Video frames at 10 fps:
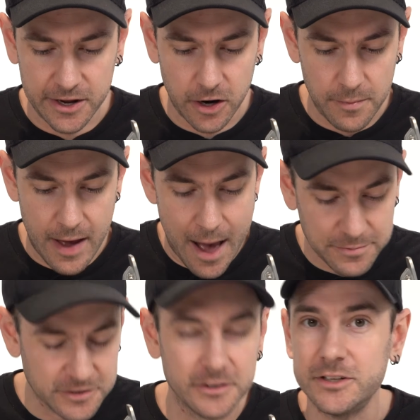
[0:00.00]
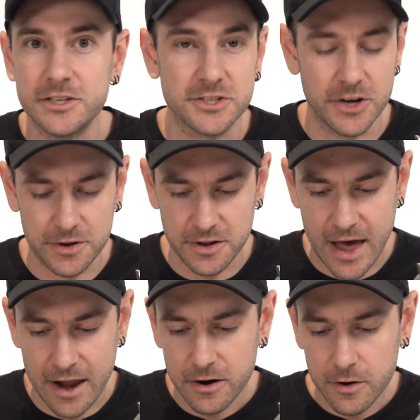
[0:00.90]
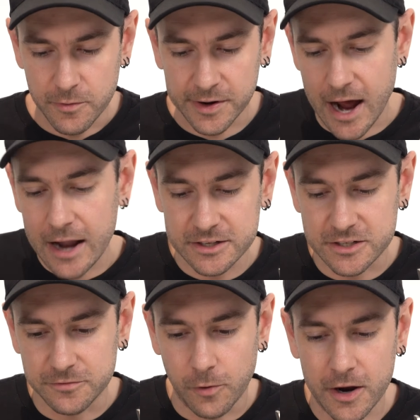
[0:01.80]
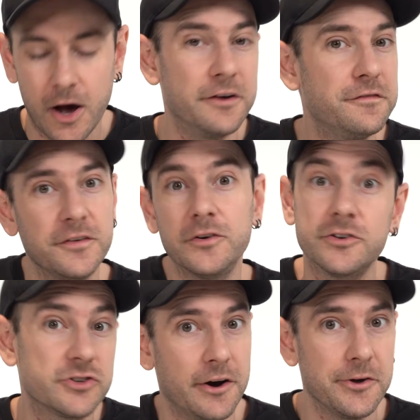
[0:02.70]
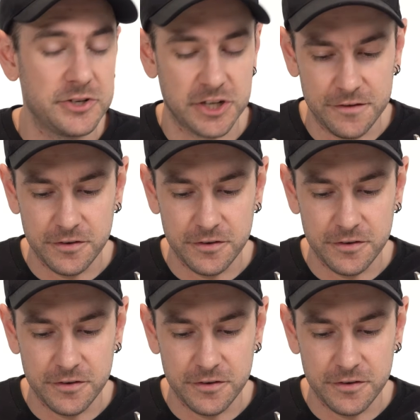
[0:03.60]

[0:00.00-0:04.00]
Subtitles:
And I'm absolutely certain that regardless of what kind of feel you're trying to achieve,